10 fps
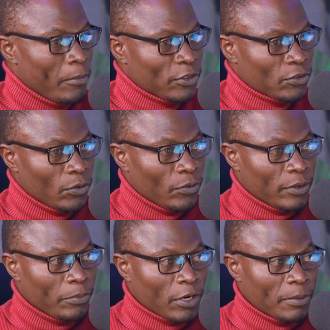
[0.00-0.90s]
Most of
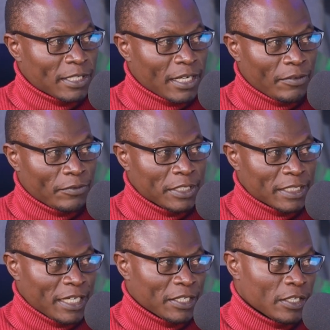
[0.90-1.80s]
the programs that I've
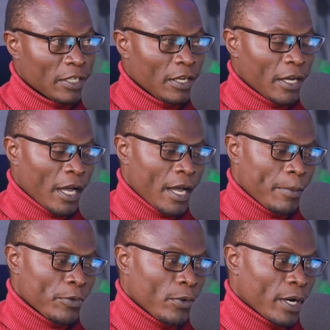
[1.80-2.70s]
designed,
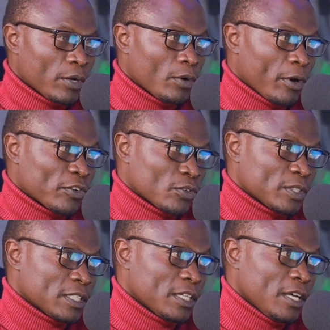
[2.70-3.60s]
you agree on
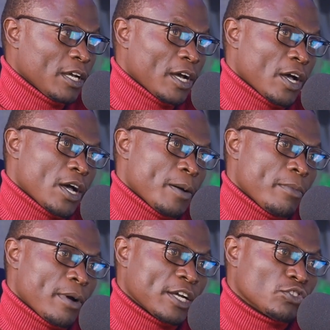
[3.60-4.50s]
milestones.
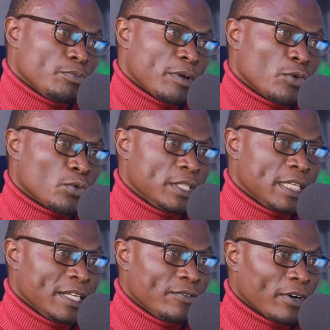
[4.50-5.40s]
I should be able to
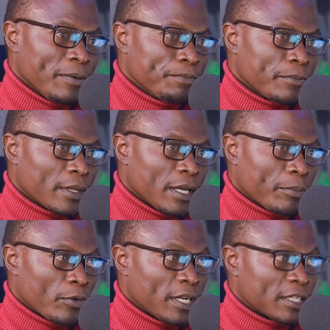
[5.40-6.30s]
deliver a
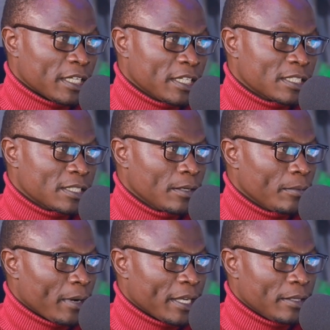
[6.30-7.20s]
product X
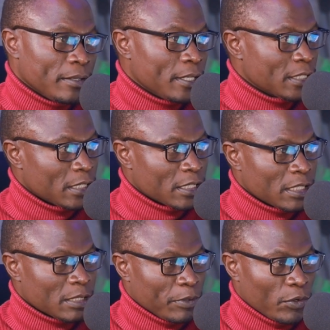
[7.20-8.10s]
by
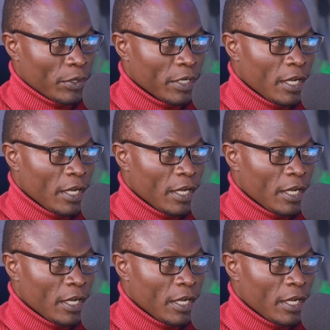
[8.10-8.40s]
this period.